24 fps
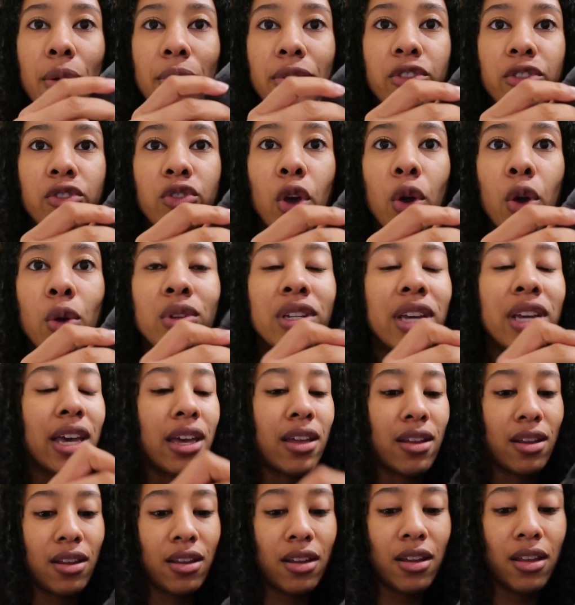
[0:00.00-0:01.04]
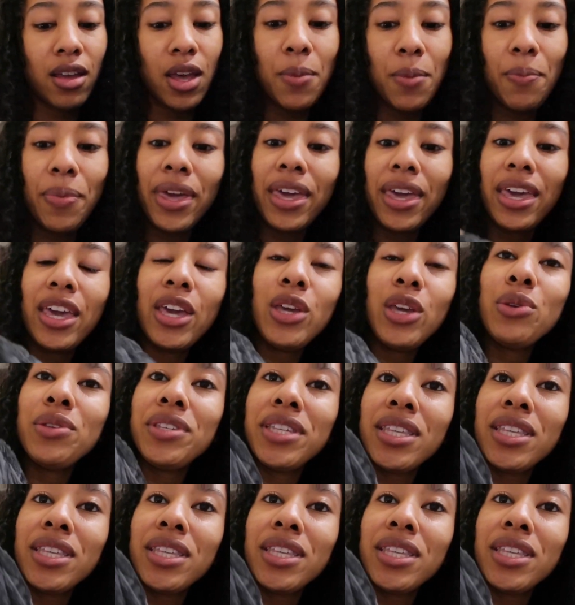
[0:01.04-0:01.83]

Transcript: sewed in but here you